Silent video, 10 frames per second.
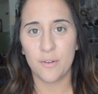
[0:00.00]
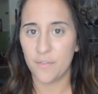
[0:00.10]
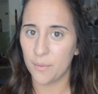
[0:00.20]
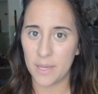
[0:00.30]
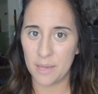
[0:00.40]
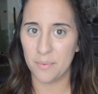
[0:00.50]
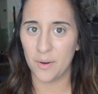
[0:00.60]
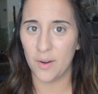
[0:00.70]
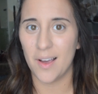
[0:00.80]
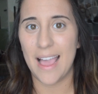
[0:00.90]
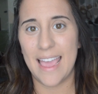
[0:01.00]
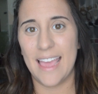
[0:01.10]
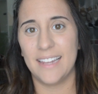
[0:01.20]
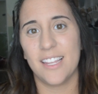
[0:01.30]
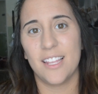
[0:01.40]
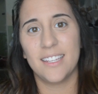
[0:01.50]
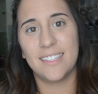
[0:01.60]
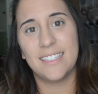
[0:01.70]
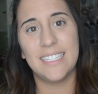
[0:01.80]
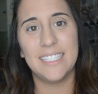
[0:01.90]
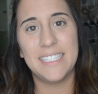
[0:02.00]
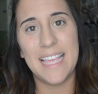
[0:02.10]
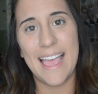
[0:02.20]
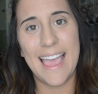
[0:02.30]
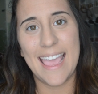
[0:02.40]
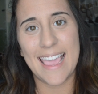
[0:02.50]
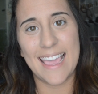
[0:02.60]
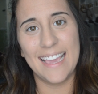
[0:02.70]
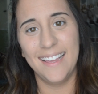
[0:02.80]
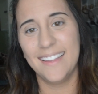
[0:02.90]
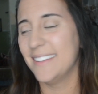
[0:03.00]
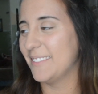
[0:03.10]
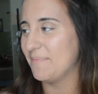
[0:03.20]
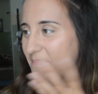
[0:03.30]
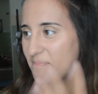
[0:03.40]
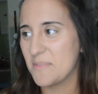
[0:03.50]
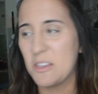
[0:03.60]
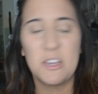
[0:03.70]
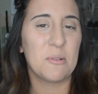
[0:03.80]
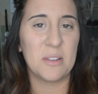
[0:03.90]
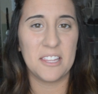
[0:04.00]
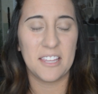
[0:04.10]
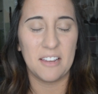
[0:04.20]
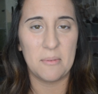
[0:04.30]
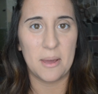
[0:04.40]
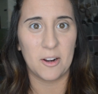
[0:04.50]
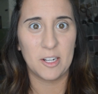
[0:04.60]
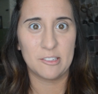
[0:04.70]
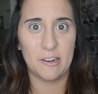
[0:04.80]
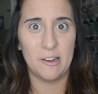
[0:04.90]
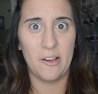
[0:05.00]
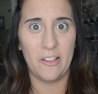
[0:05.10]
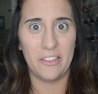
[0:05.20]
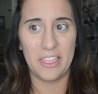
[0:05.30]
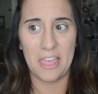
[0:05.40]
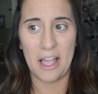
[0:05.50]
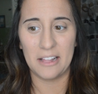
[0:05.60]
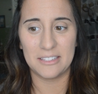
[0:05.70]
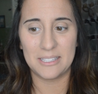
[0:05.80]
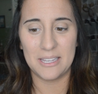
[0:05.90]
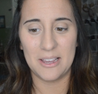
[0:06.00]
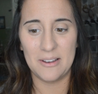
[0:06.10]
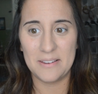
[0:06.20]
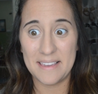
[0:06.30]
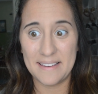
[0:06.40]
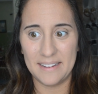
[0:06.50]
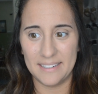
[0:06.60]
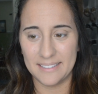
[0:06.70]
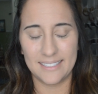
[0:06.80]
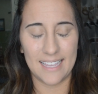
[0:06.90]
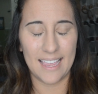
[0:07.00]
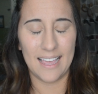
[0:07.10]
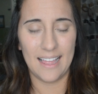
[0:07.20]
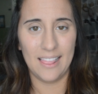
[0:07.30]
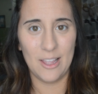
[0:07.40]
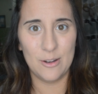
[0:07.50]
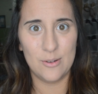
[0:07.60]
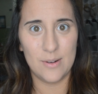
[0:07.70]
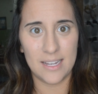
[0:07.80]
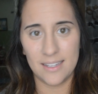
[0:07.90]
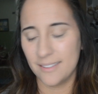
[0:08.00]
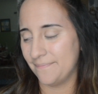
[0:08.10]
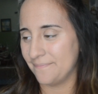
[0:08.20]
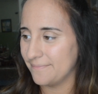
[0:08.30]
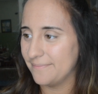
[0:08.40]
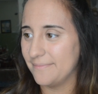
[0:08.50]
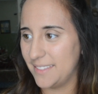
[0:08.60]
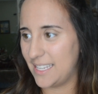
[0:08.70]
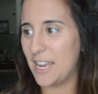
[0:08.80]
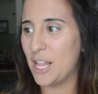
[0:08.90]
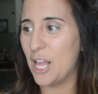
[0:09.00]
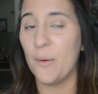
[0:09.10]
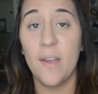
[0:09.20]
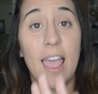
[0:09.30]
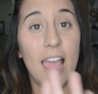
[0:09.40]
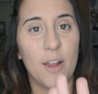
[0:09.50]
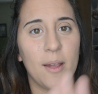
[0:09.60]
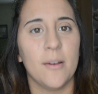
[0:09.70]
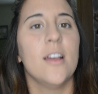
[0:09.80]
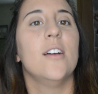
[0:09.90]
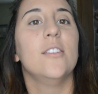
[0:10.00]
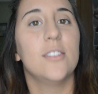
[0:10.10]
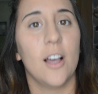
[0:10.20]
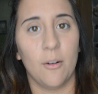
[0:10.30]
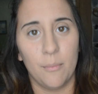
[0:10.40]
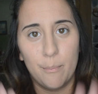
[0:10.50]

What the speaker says: beautiful people, and today couldn't really think of a better intro other than that. So yeah, say hello, saying hello. Anyway, so